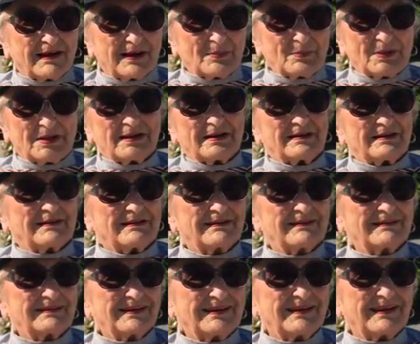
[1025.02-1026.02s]
Yeah. I mean,
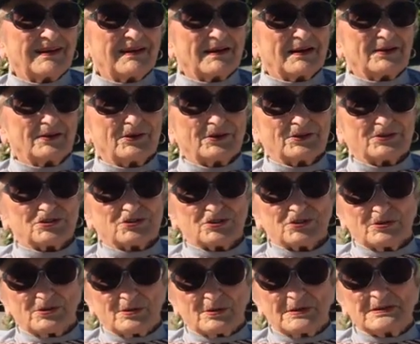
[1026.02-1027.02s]
yeah. Look at
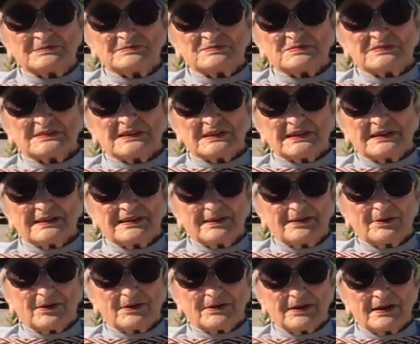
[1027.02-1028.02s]
you.
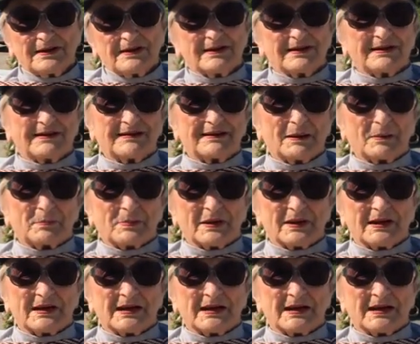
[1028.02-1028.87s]
You. Yep.